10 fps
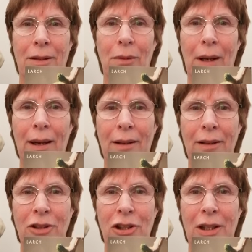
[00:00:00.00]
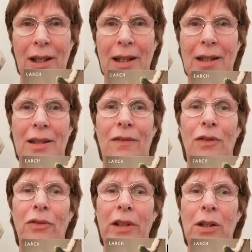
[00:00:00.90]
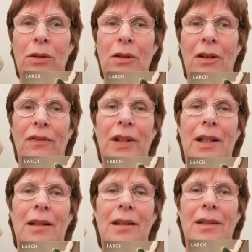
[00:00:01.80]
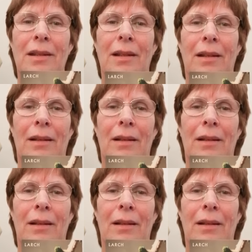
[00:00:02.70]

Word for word: So Larch is for renewed confidence,